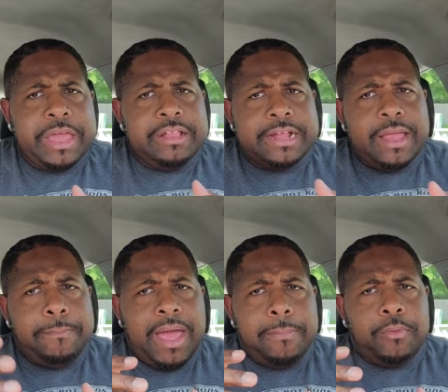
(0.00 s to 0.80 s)
You let
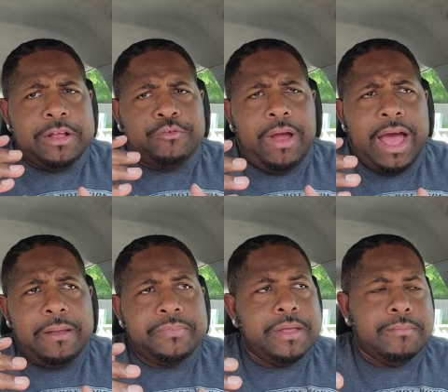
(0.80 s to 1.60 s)
that bad boy
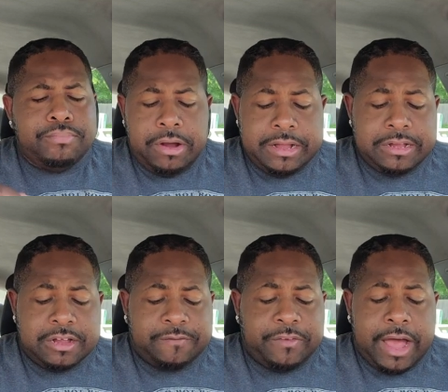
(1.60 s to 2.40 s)
dry. Bruh,
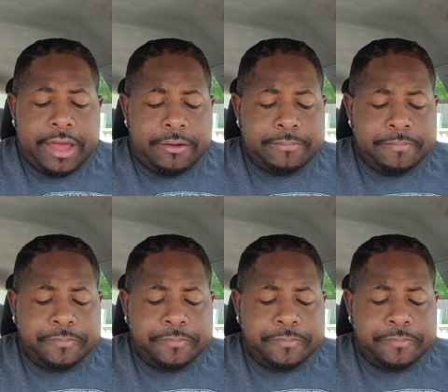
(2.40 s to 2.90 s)
this is fire.